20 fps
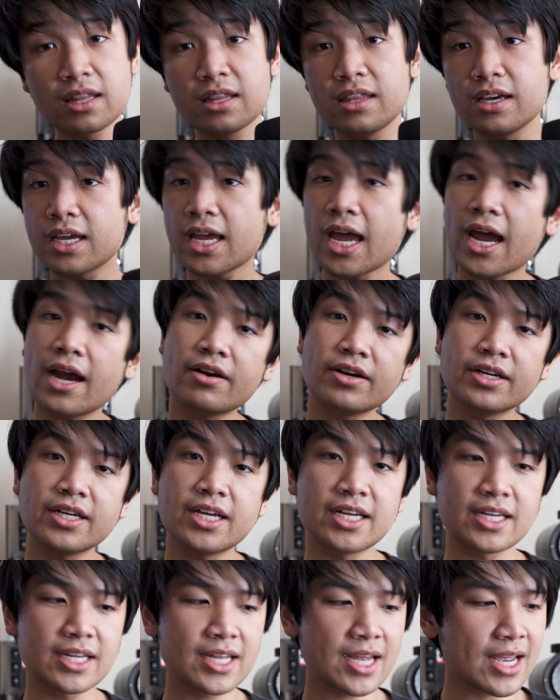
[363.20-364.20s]
the
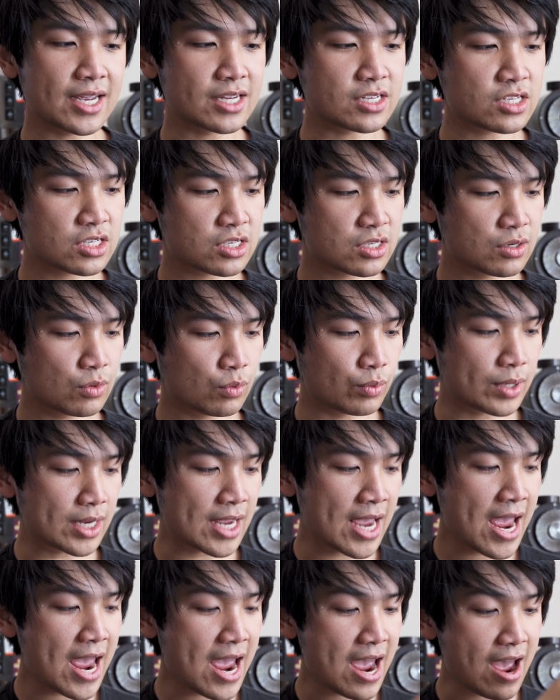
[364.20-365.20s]
carrying case, we
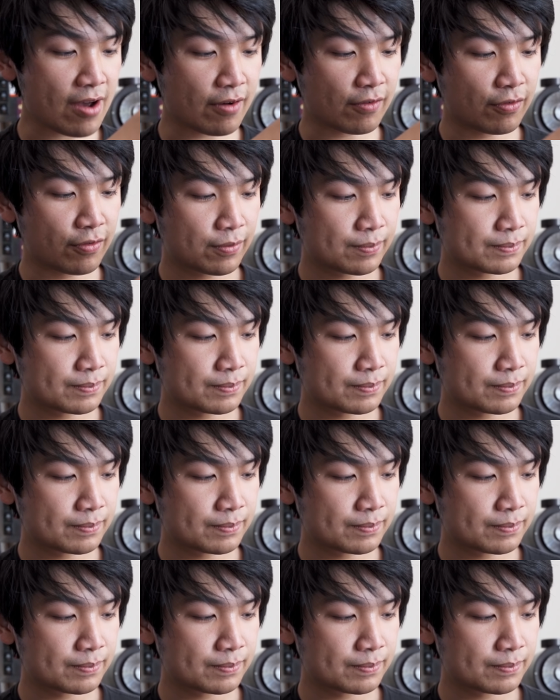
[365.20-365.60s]
have